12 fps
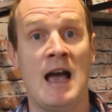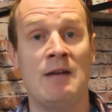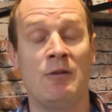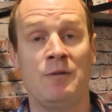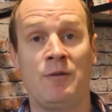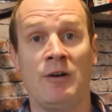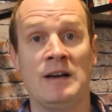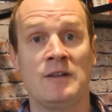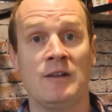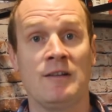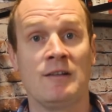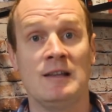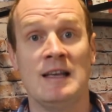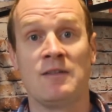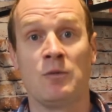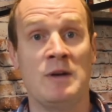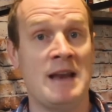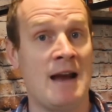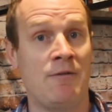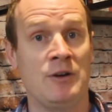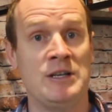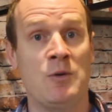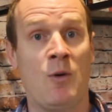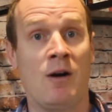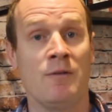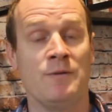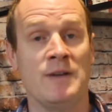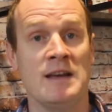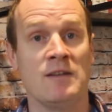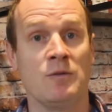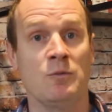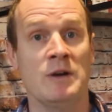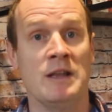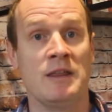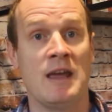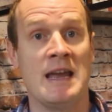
and referring to this list whenever you are faced with